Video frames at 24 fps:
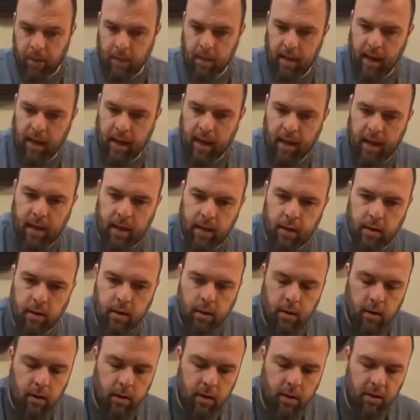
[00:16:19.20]
And
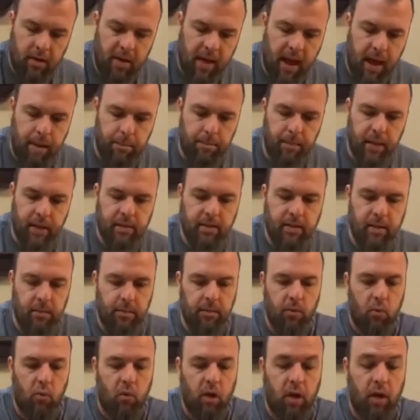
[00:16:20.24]
that beats
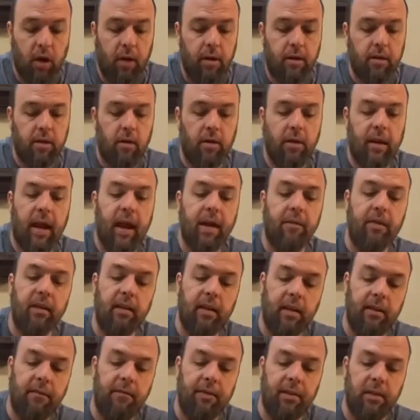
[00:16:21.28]
him. Gunners only have a
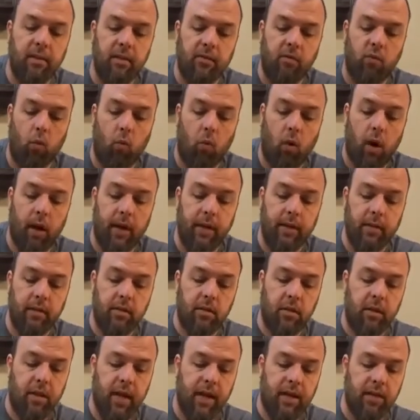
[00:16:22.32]
defense of 1,
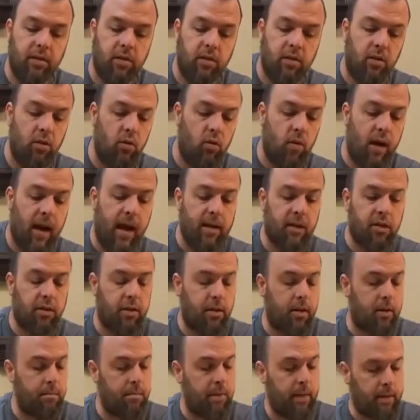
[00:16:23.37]
so that 2
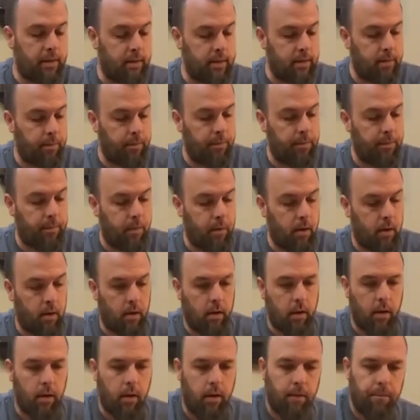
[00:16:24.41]
actually beats him.
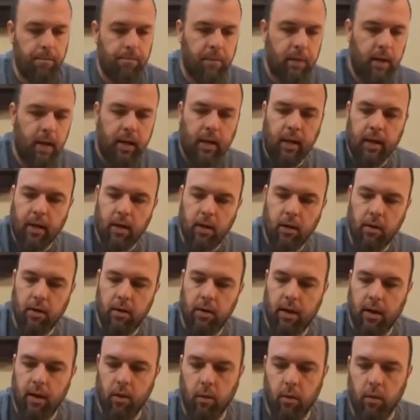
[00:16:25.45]
And I killed
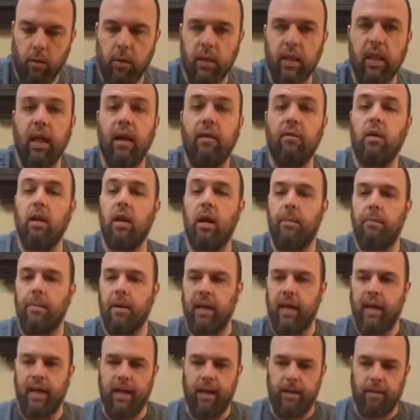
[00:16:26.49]
another one. We level up
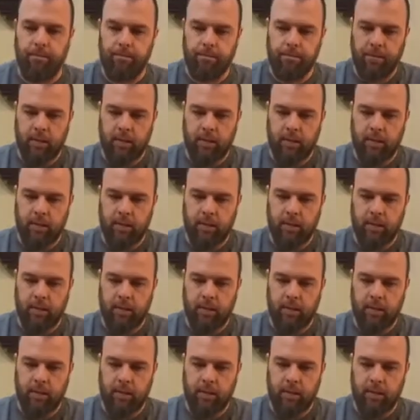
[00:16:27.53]
again.